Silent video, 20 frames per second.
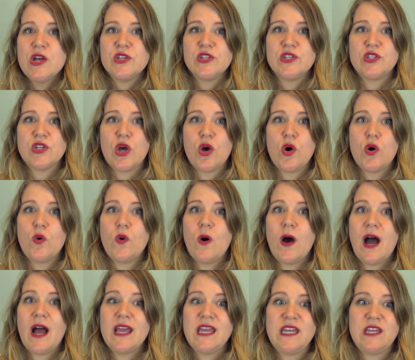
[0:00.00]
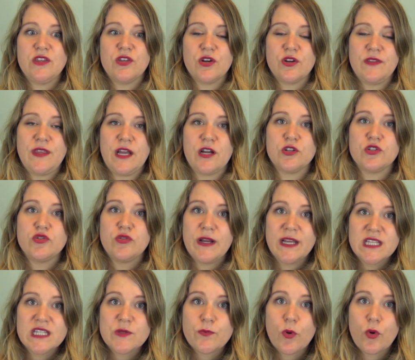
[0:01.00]
So either they are
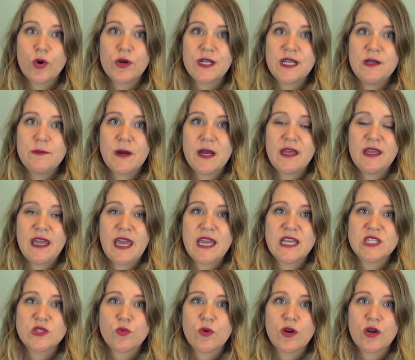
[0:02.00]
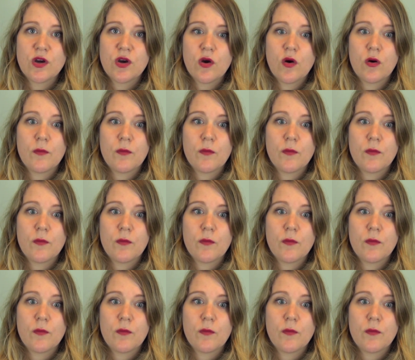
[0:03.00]
transported by a caseworker